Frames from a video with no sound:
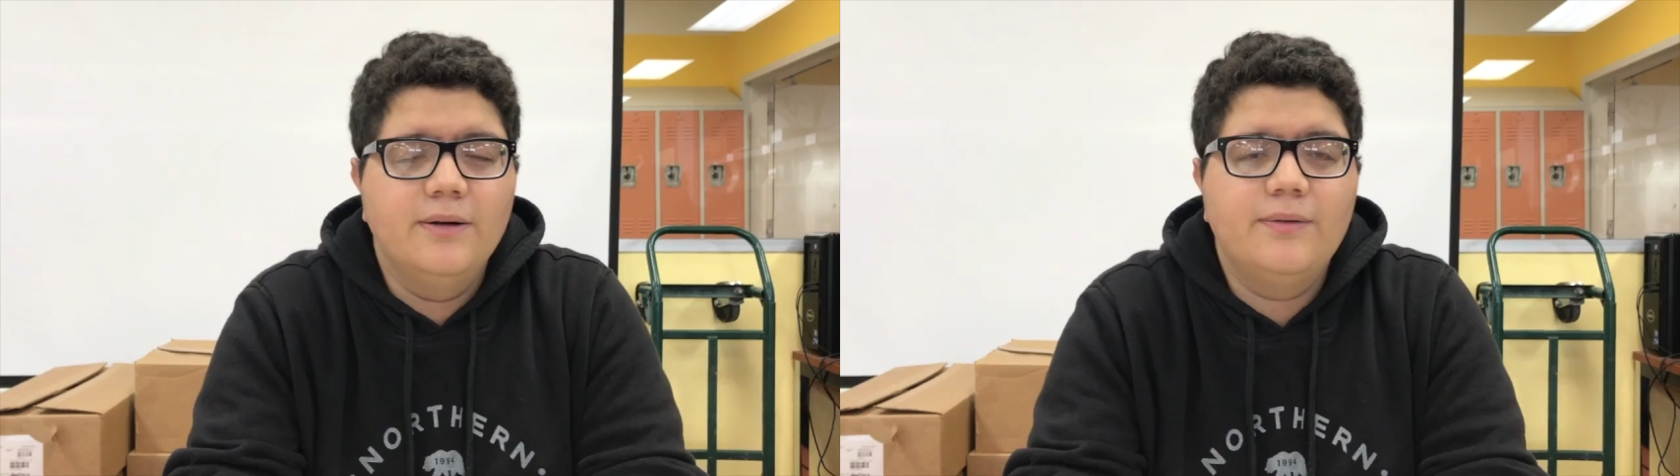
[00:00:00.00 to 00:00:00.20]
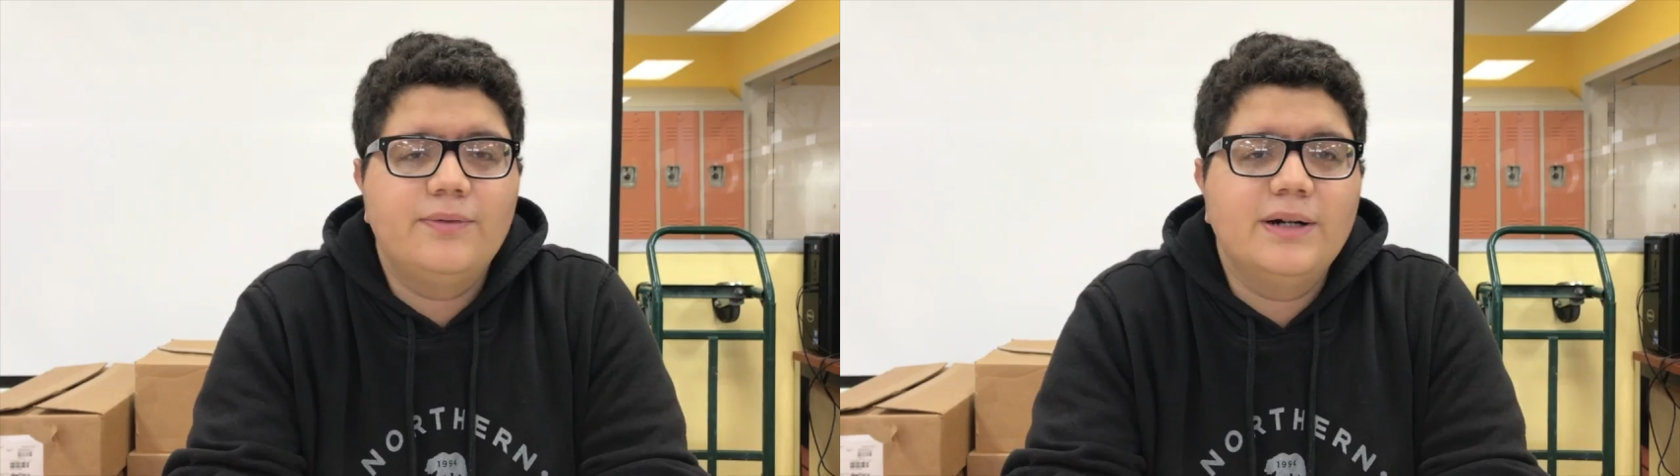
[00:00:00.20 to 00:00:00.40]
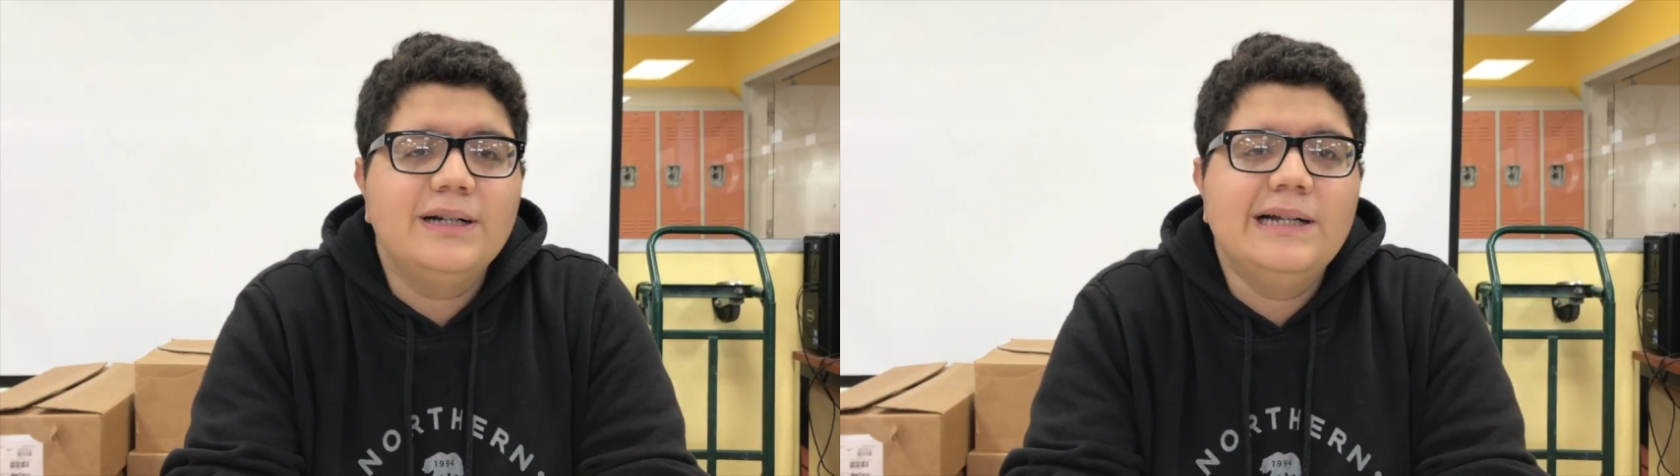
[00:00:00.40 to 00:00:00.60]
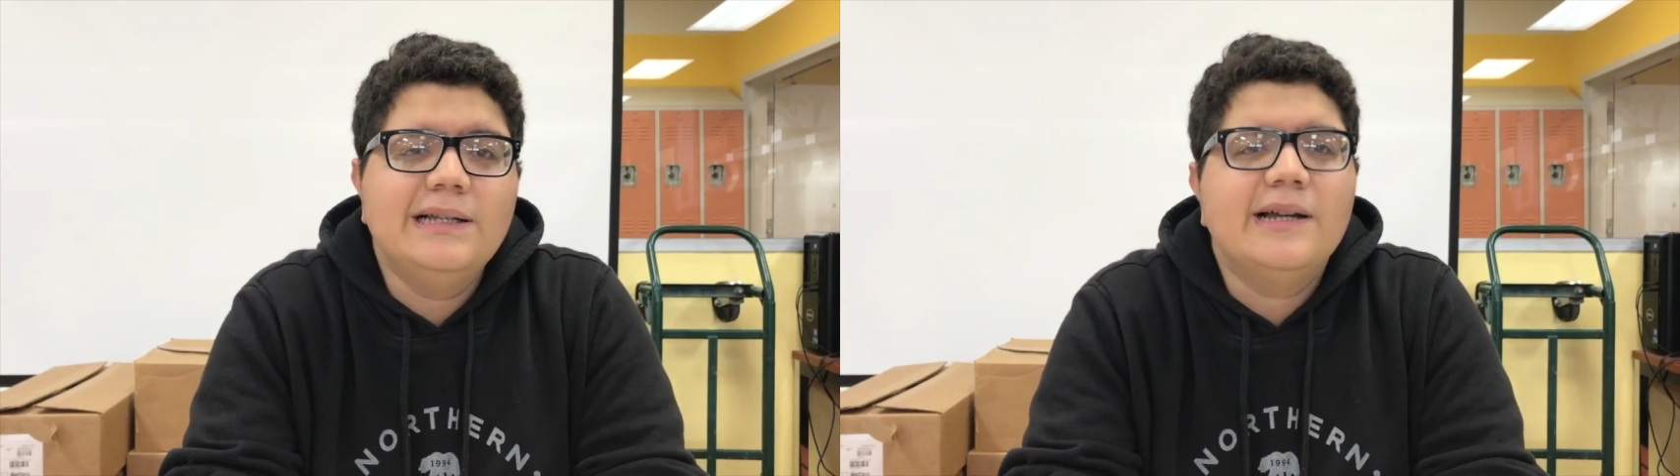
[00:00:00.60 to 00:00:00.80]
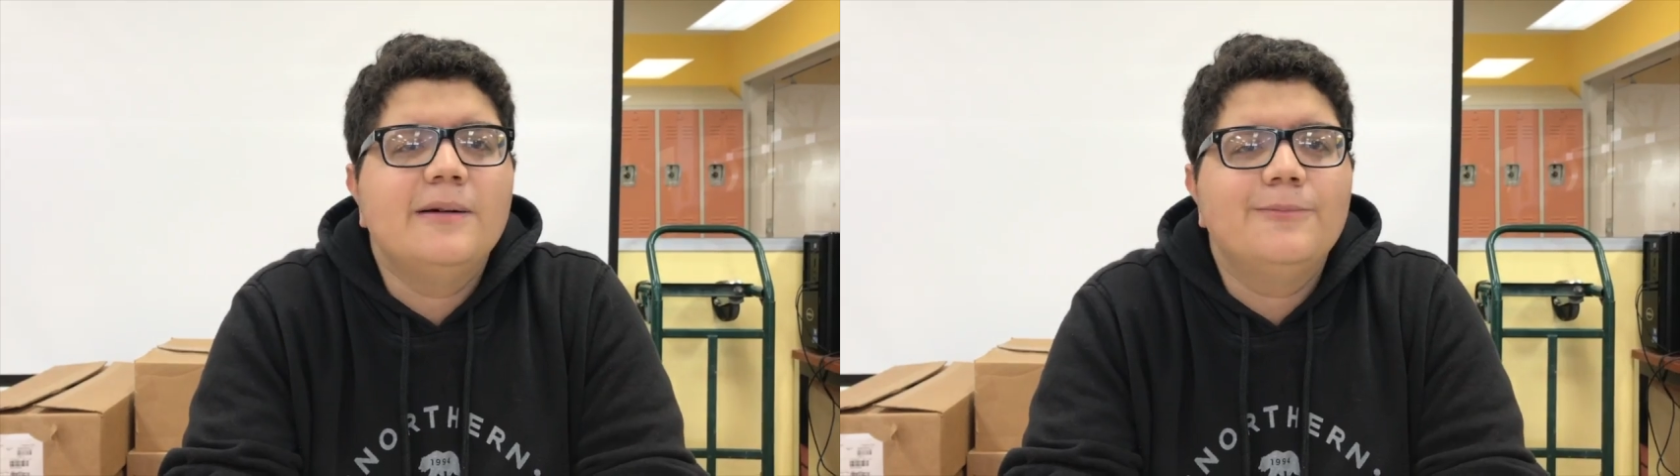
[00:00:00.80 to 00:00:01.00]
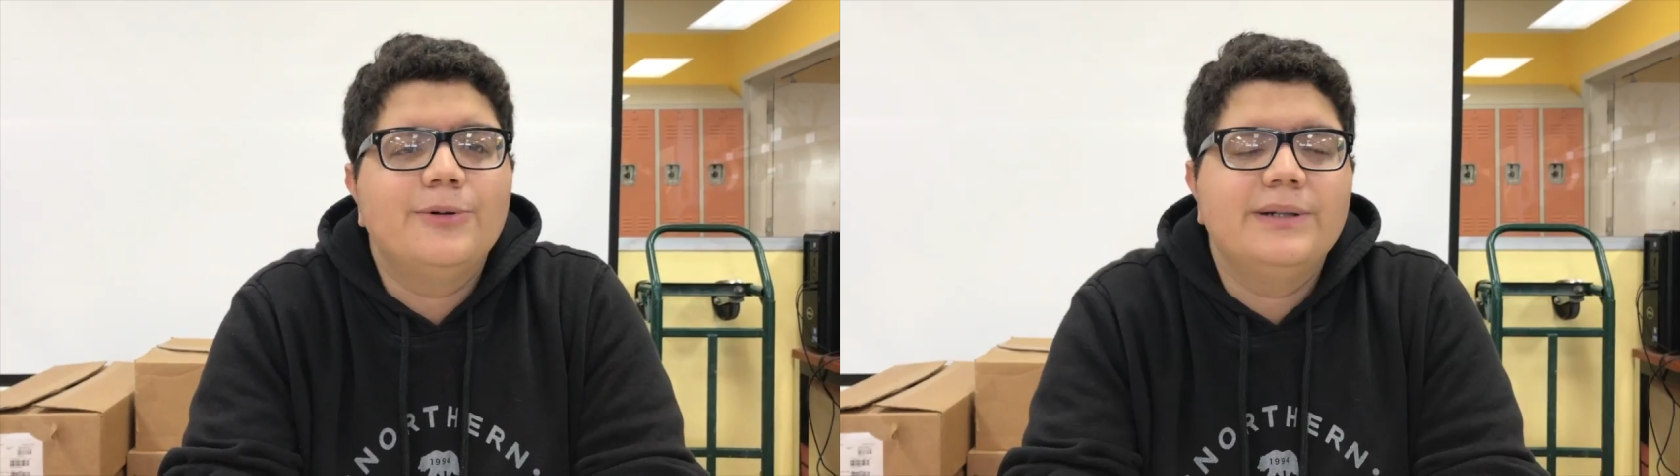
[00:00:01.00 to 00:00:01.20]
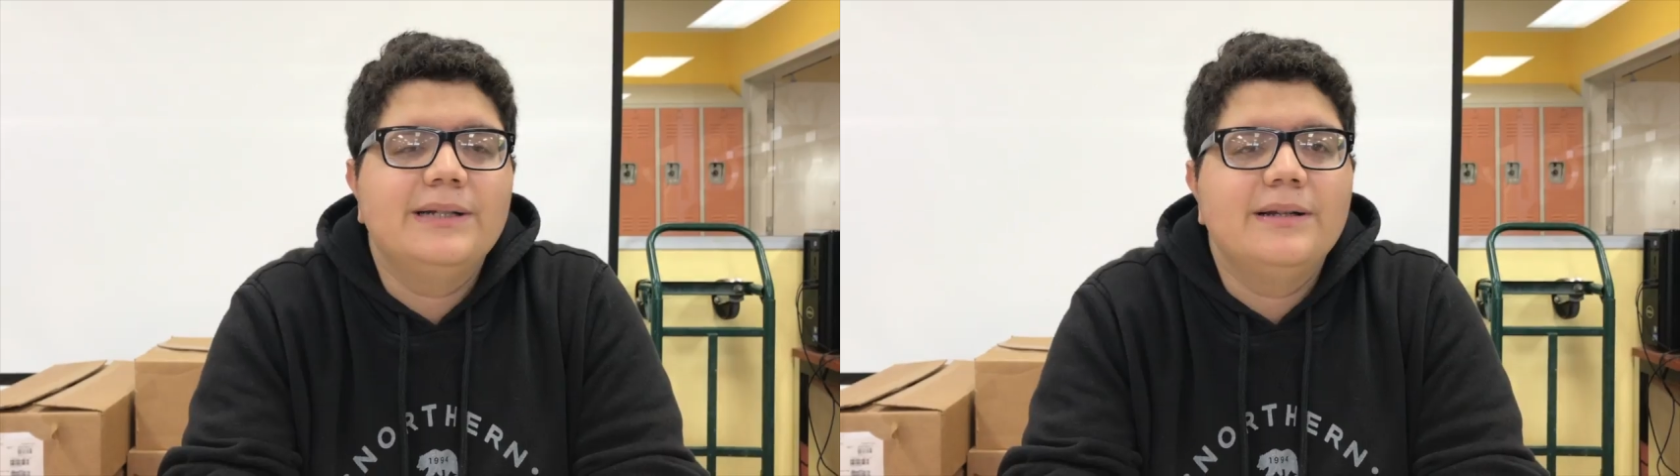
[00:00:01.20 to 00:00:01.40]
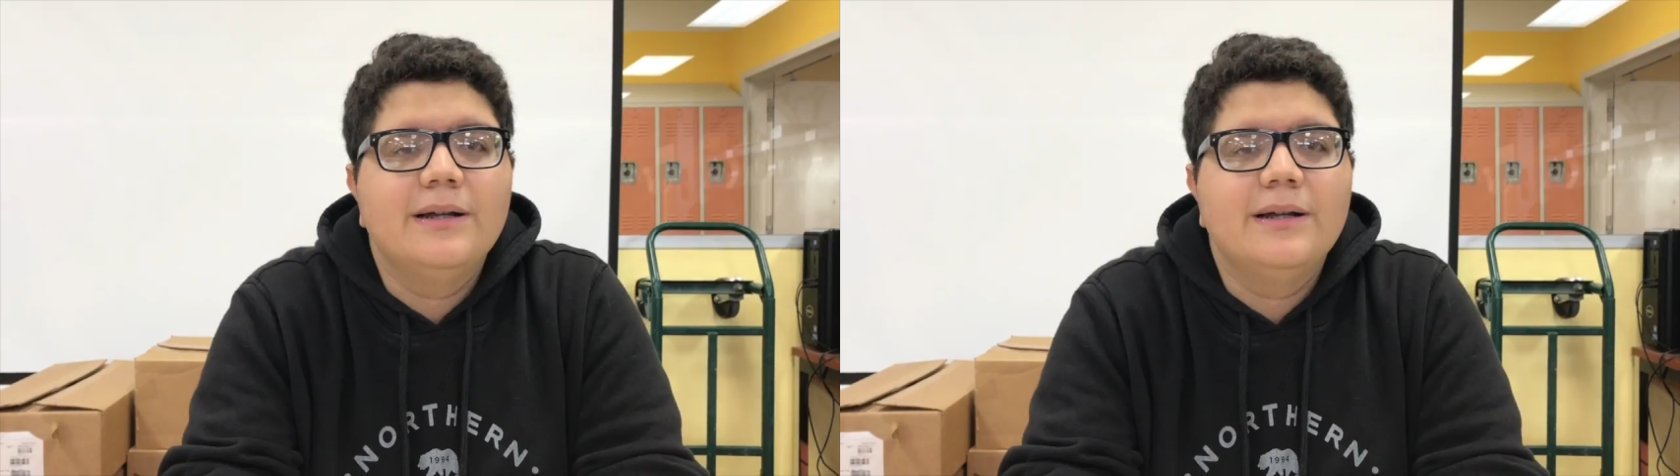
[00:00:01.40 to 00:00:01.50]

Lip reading: For our ELA component,